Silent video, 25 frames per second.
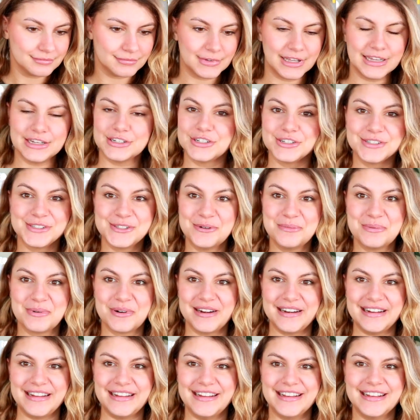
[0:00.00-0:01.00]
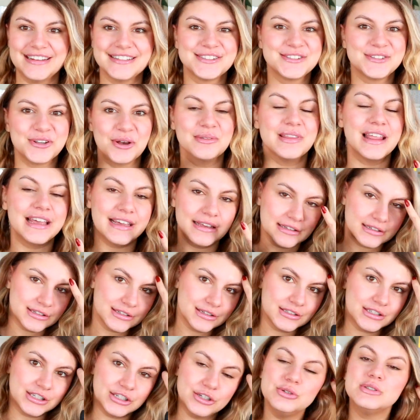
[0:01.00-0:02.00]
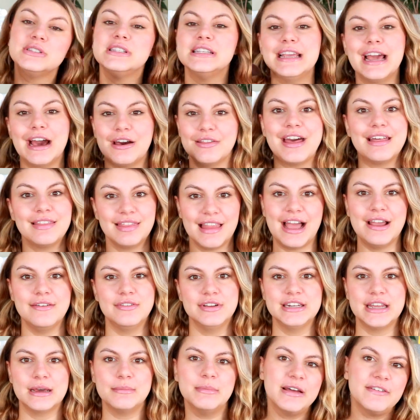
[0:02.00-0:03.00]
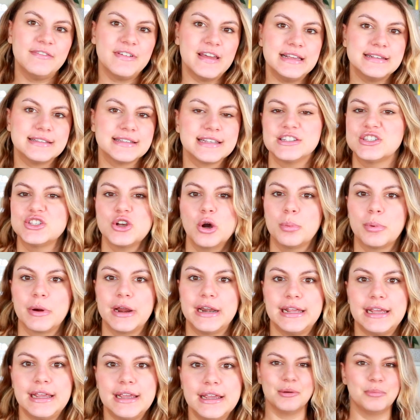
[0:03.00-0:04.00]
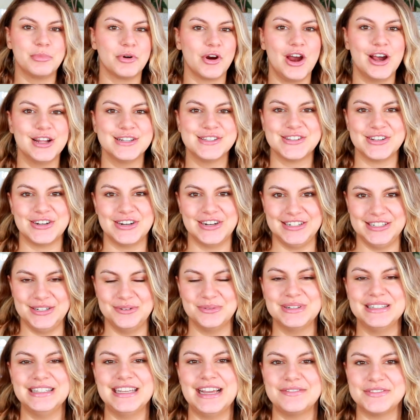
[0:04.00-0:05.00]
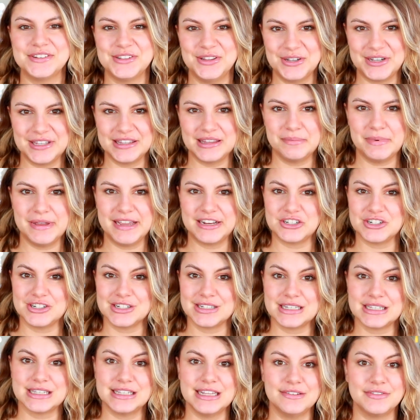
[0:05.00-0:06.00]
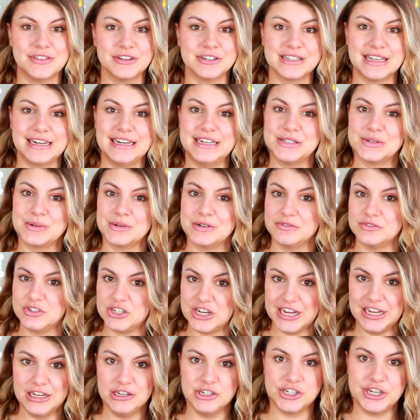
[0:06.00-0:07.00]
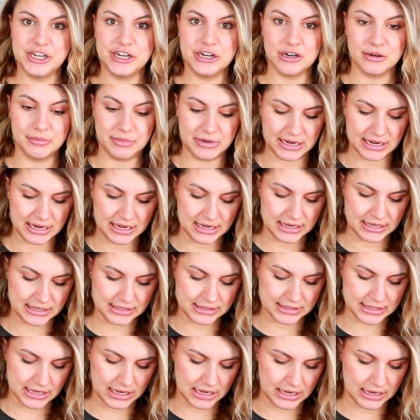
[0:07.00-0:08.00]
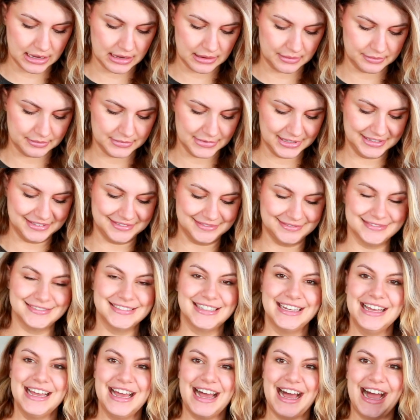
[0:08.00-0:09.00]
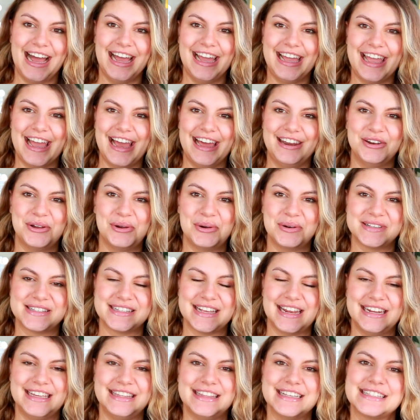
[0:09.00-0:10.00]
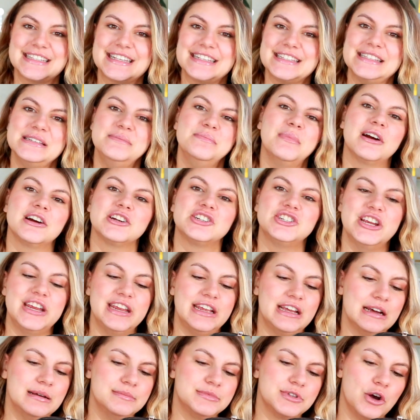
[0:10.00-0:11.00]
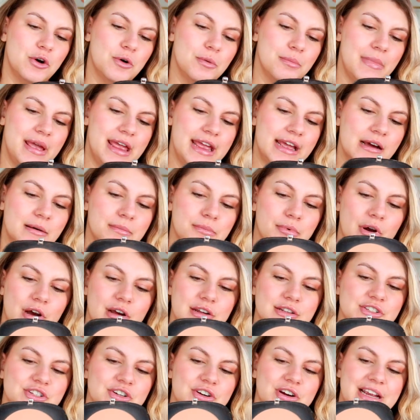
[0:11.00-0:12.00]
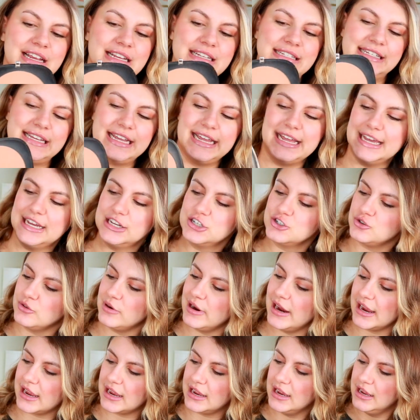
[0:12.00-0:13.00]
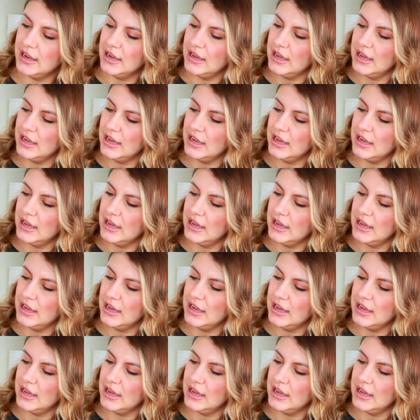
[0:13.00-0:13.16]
It's just so pretty. It's so like, did you see how that livened up my face? It's so pretty. The bronzer, you really have to look at the pictures to see if there's any sort of change here, because I can't notice any. This is the Marc Jacobs Omega Bronzer in Tantric.